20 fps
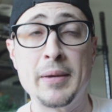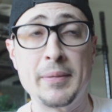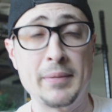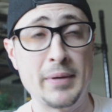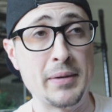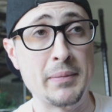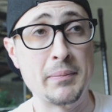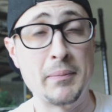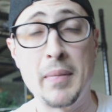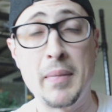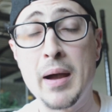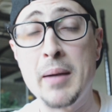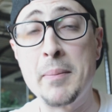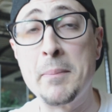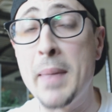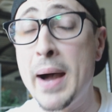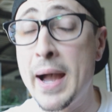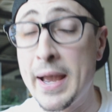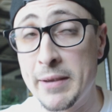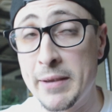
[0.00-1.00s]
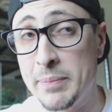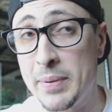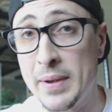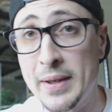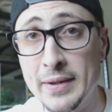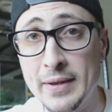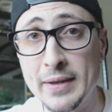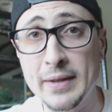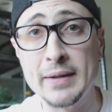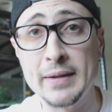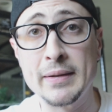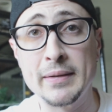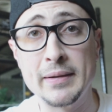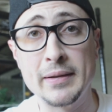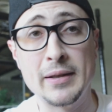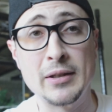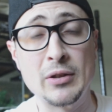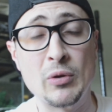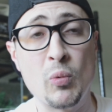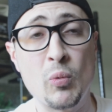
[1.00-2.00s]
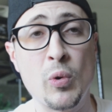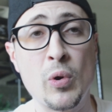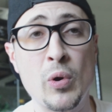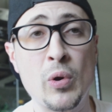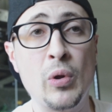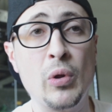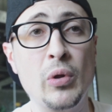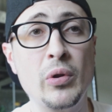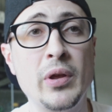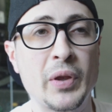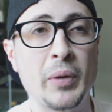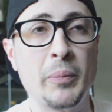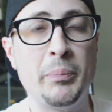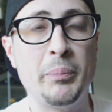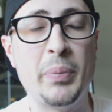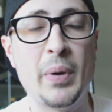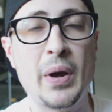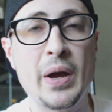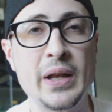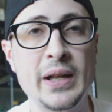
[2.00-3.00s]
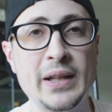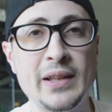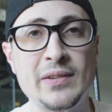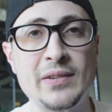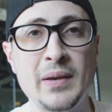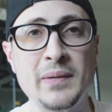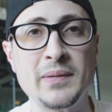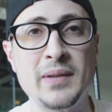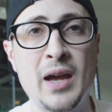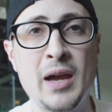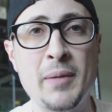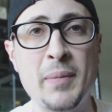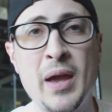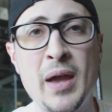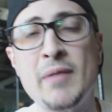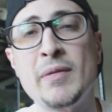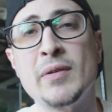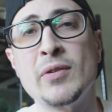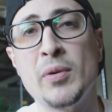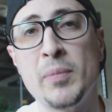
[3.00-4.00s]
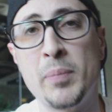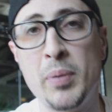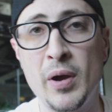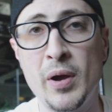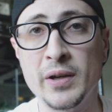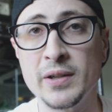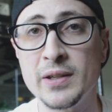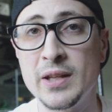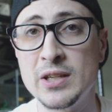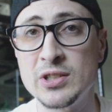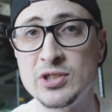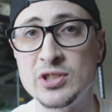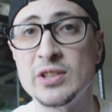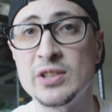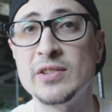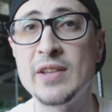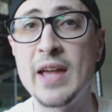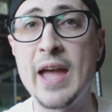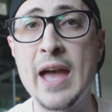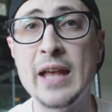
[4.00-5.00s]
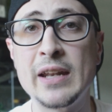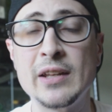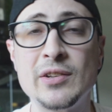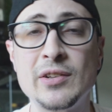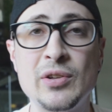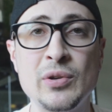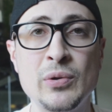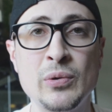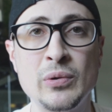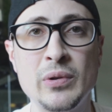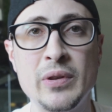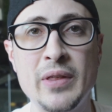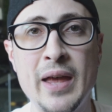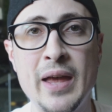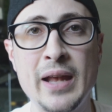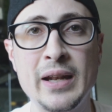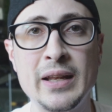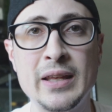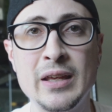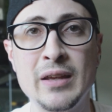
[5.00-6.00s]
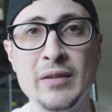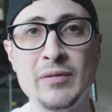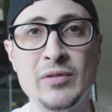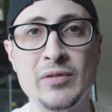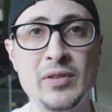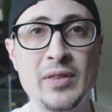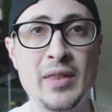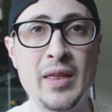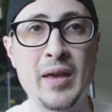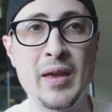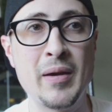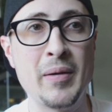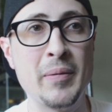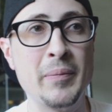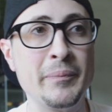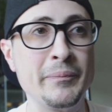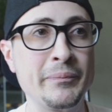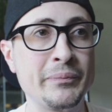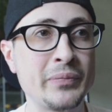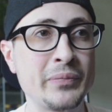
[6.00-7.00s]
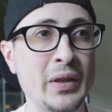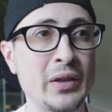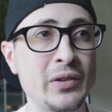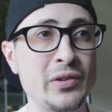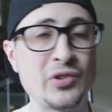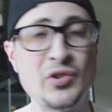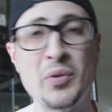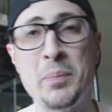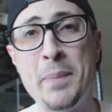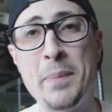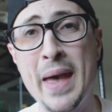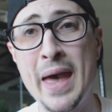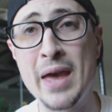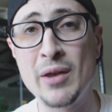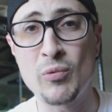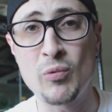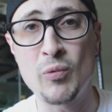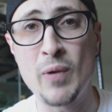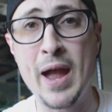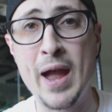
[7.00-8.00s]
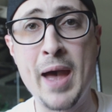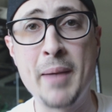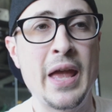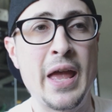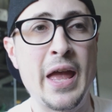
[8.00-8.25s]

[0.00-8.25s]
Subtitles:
in my opinion, in the world, but at the same time having their pugnacious attitude that gives them such a bad rap.